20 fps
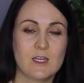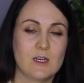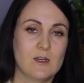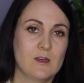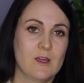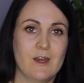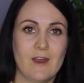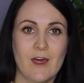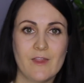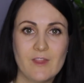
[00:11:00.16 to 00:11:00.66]

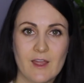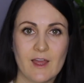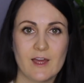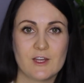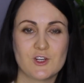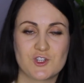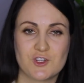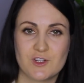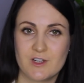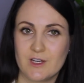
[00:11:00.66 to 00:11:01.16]
in another
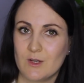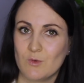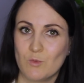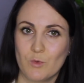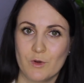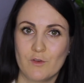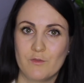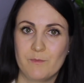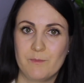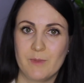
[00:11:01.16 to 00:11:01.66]
country
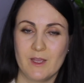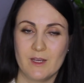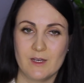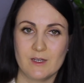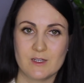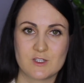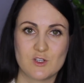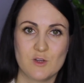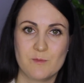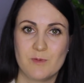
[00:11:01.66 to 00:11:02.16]
would have
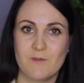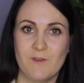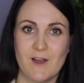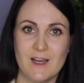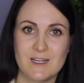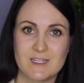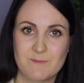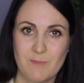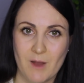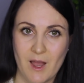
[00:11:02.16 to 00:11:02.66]
been
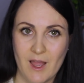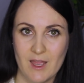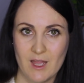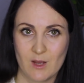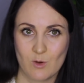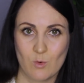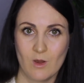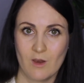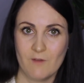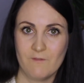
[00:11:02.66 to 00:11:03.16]
supervised by
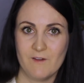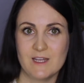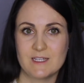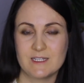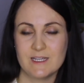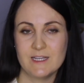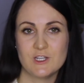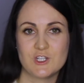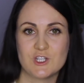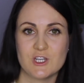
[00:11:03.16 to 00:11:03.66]
a qualified
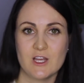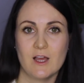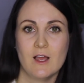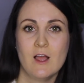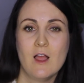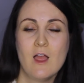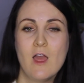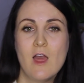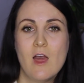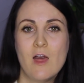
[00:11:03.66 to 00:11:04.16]
teacher
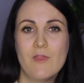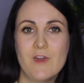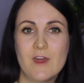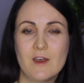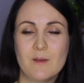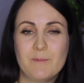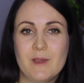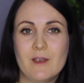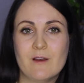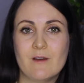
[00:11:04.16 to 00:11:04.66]

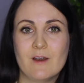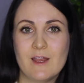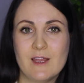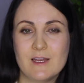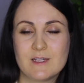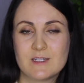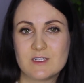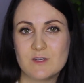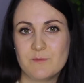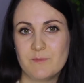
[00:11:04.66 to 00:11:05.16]
that a parent
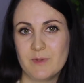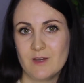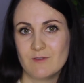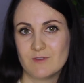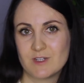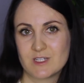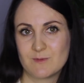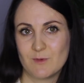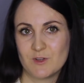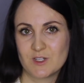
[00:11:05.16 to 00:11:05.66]
has to be
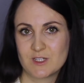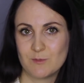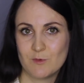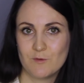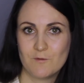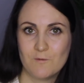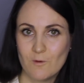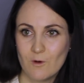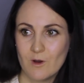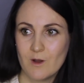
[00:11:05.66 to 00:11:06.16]
responsible
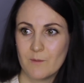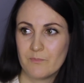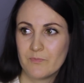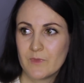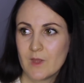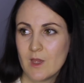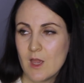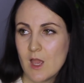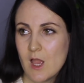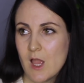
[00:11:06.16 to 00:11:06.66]
for.
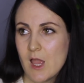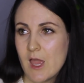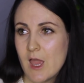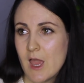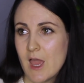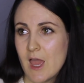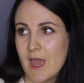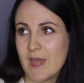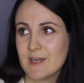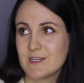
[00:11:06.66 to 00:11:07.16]

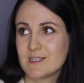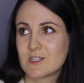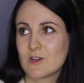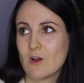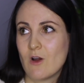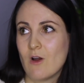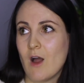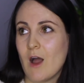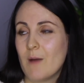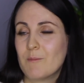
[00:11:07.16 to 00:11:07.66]
And
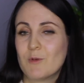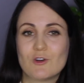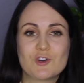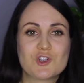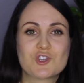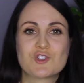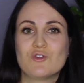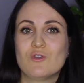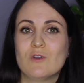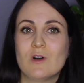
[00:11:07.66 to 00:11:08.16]
so I'm not
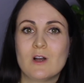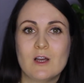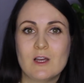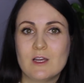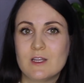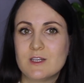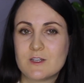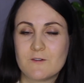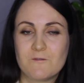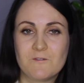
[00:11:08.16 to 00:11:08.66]
sure
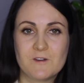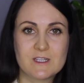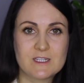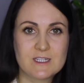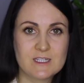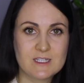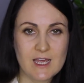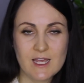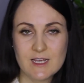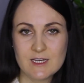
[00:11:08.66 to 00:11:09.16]
in different
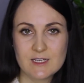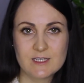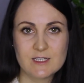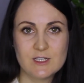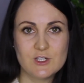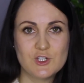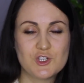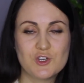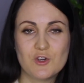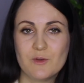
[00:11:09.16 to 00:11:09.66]
states.
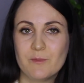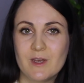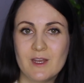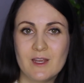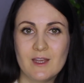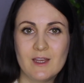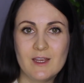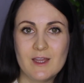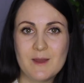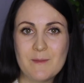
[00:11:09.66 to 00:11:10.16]
In
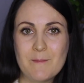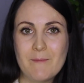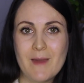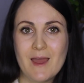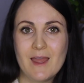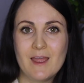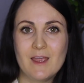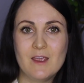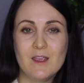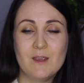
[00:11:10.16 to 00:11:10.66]
Germany it
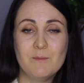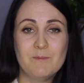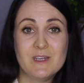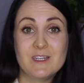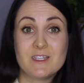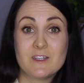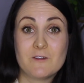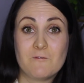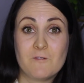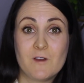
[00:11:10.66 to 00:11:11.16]
may be
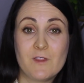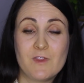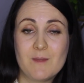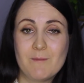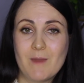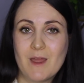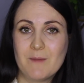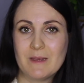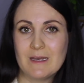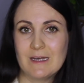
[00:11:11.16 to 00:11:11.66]
different, there
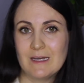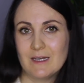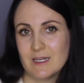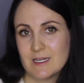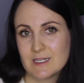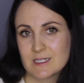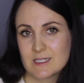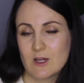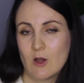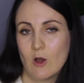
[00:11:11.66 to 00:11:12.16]
may be
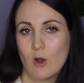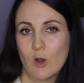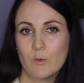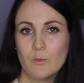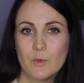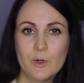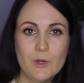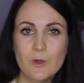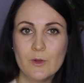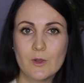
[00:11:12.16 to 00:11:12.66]
less
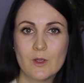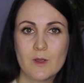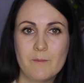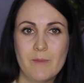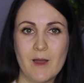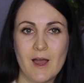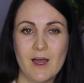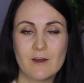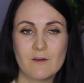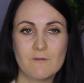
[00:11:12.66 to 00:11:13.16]
homework,
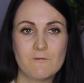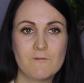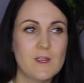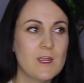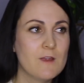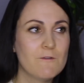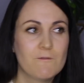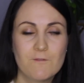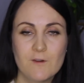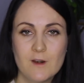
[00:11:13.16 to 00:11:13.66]
but
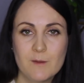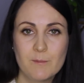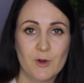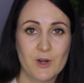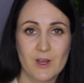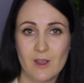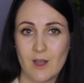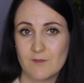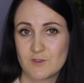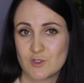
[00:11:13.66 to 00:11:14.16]

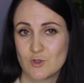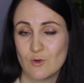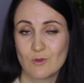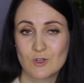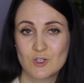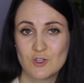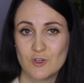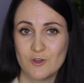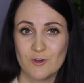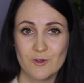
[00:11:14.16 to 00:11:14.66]
everybody I've
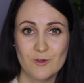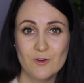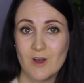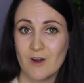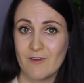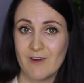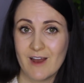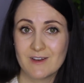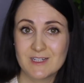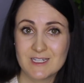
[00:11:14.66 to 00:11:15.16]
talked to
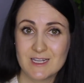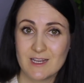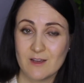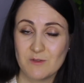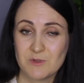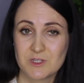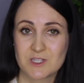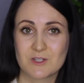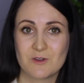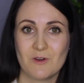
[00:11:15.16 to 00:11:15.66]
around here
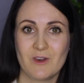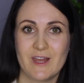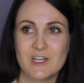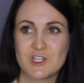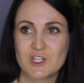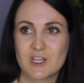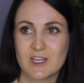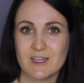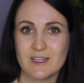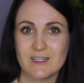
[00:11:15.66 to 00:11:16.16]
with school
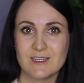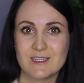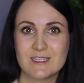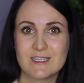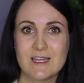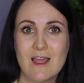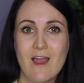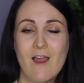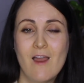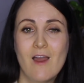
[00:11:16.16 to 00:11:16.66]
age
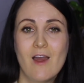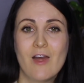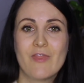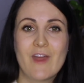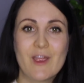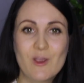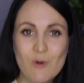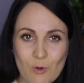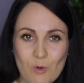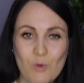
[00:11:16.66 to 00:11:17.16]
kids,
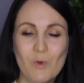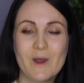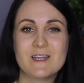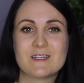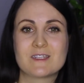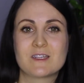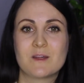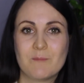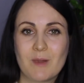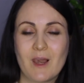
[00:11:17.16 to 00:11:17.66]
they
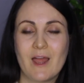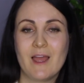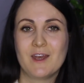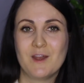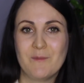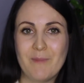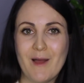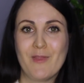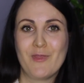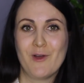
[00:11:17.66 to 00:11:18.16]
always complain
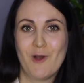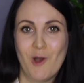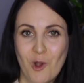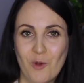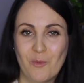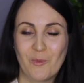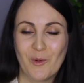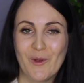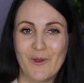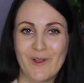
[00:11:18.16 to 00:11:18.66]
about the
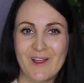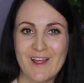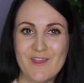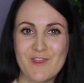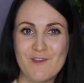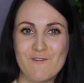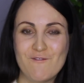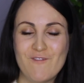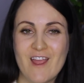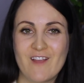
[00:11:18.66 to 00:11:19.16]
homework
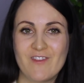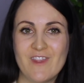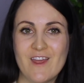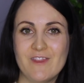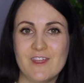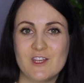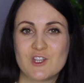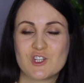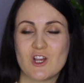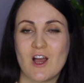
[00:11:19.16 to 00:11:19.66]
and the fact that
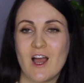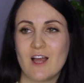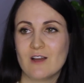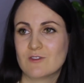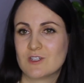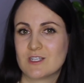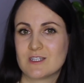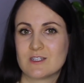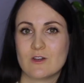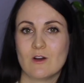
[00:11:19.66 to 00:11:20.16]
their
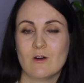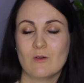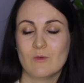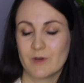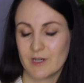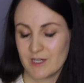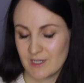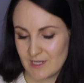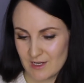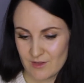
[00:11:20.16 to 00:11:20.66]
child does not
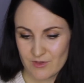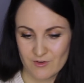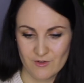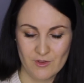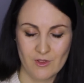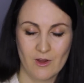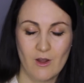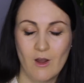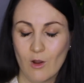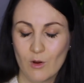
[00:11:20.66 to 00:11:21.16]
want to get through
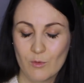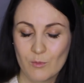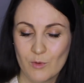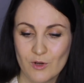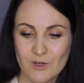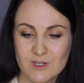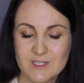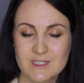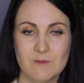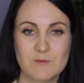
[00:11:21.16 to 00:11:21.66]
the
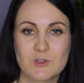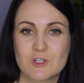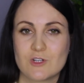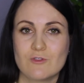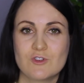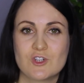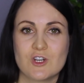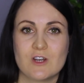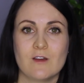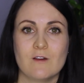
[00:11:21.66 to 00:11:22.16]
homework. Some
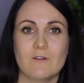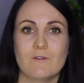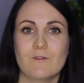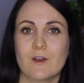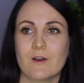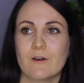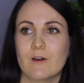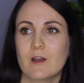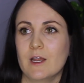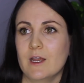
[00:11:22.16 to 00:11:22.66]
children are
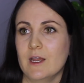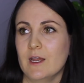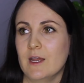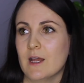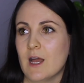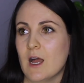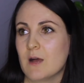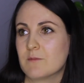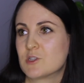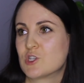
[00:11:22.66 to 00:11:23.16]
very
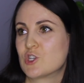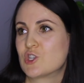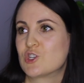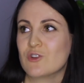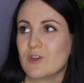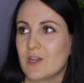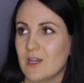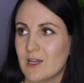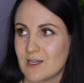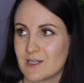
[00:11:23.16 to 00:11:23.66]

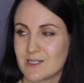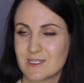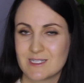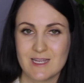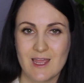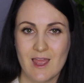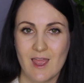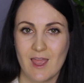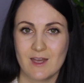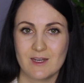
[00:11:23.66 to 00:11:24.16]

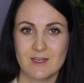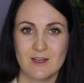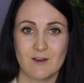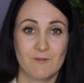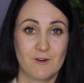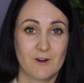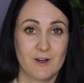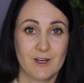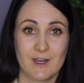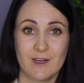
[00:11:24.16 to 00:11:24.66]
studious and are
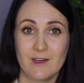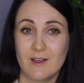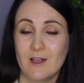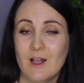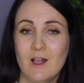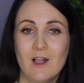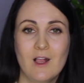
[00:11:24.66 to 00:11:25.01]
very